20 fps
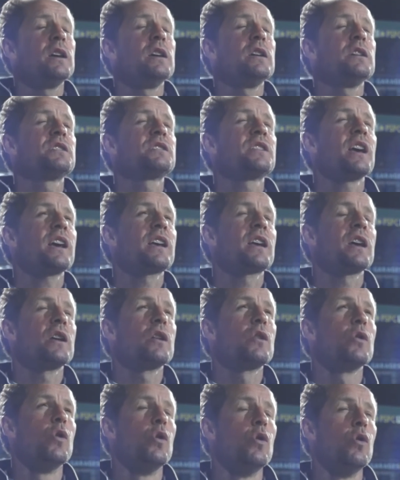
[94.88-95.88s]

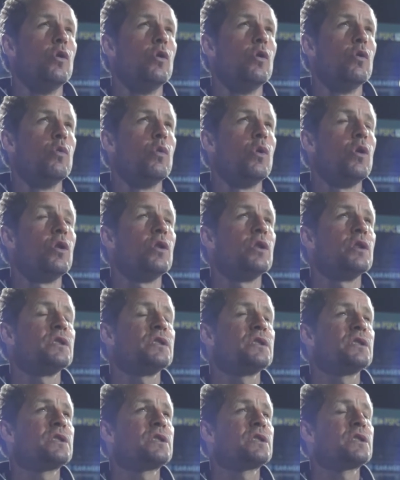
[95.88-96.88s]
Second goal
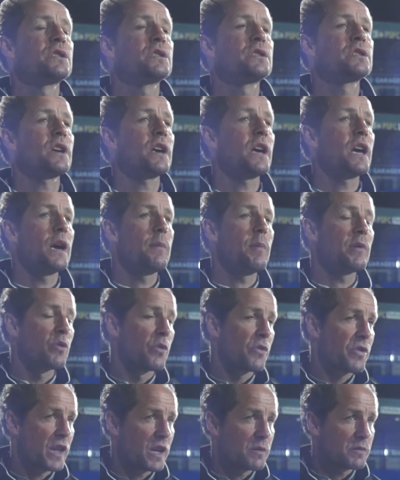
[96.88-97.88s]
was, I
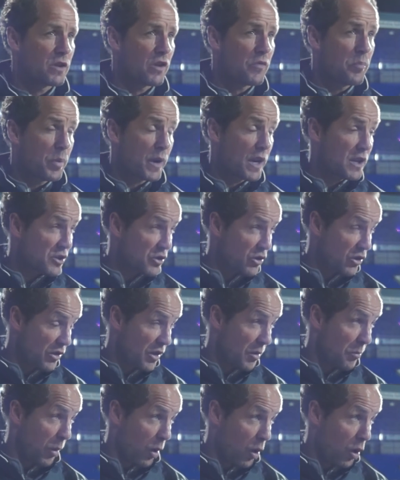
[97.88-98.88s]
don't think there was enough pressure on
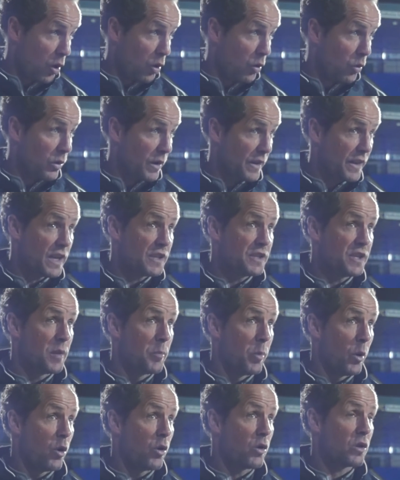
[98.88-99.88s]
the ball at the edge of the
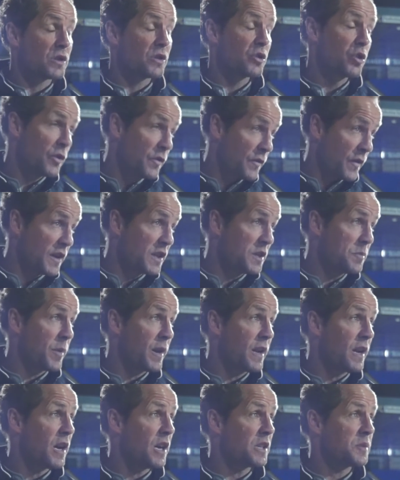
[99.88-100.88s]
box. Good finish
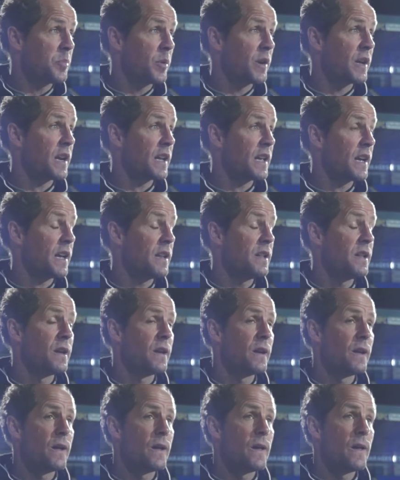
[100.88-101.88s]
by the Hearts player again.
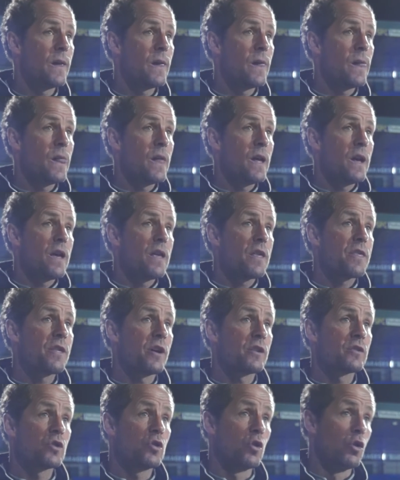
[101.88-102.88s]

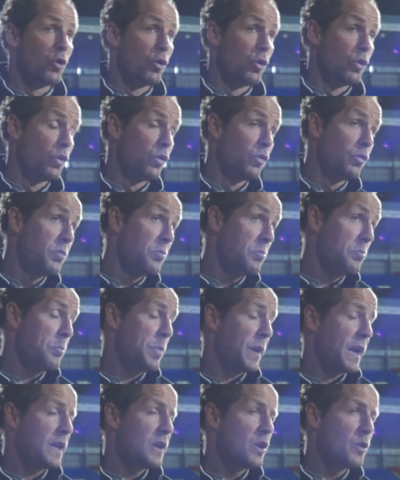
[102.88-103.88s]
Third goal,
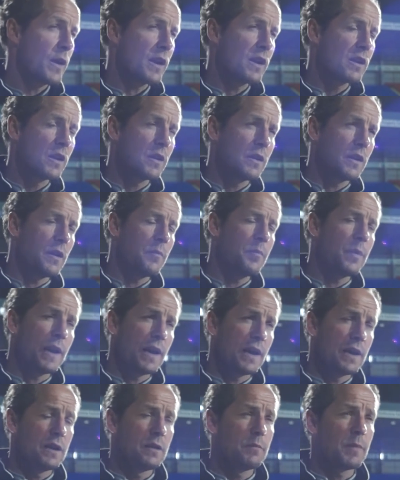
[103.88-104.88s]
Ben
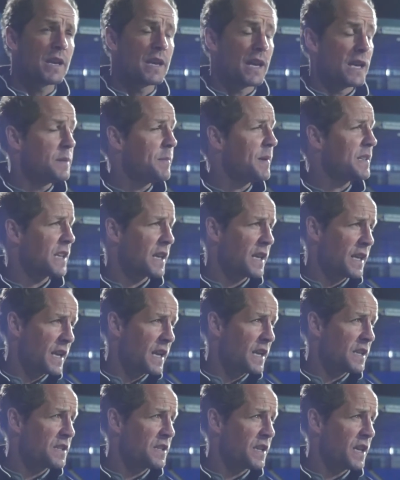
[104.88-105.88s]
McKenney makes a
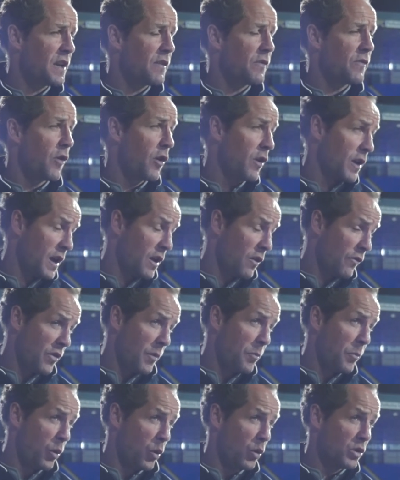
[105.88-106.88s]
great save off
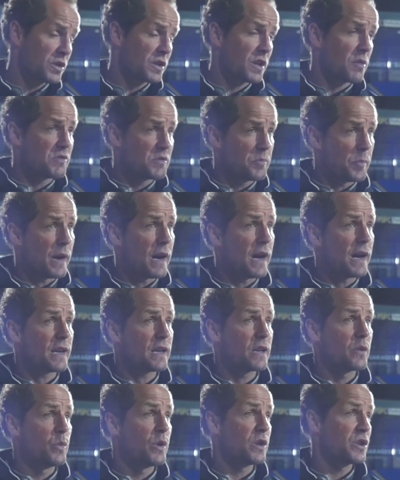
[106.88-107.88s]
the post, comes
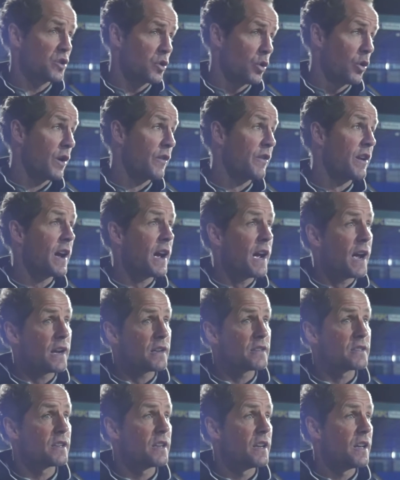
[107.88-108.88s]
back, we're slow to
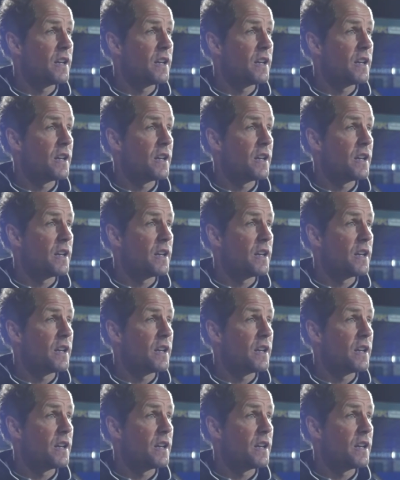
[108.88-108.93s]
react,